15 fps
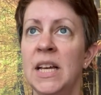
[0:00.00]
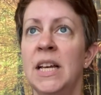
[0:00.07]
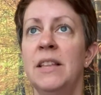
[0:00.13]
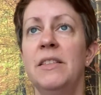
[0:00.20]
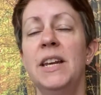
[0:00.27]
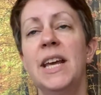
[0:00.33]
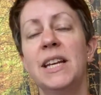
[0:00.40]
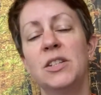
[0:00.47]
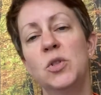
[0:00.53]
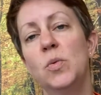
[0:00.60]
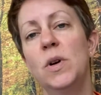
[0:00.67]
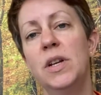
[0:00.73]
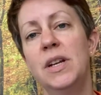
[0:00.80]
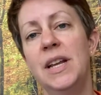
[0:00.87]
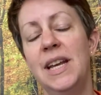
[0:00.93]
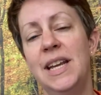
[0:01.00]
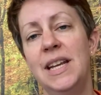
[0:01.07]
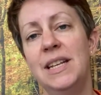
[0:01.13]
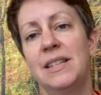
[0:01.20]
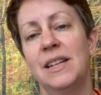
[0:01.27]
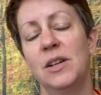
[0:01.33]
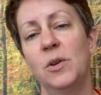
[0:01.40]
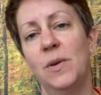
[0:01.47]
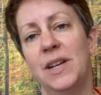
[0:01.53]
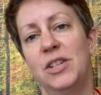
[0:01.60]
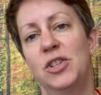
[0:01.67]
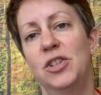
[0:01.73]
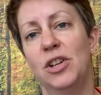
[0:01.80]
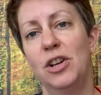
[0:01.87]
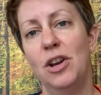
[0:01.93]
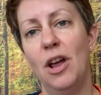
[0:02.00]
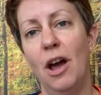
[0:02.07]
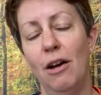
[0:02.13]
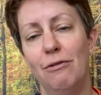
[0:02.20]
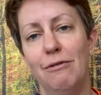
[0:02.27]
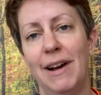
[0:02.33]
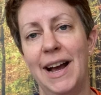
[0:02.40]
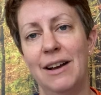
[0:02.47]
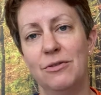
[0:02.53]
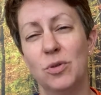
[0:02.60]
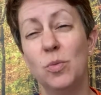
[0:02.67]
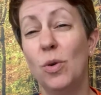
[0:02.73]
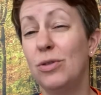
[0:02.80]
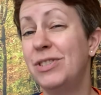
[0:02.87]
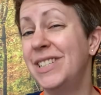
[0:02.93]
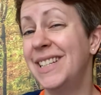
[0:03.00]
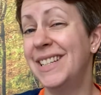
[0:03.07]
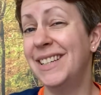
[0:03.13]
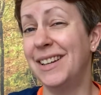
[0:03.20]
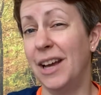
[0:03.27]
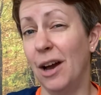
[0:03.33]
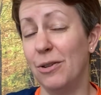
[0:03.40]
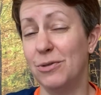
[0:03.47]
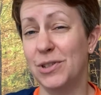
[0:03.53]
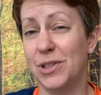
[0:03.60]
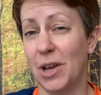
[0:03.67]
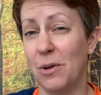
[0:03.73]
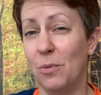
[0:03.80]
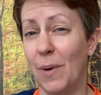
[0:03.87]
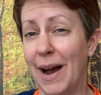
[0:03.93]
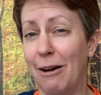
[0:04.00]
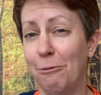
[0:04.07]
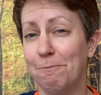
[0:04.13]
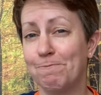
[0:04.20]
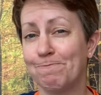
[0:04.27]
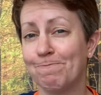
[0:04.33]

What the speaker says: The next one is a question around what didn't go so well.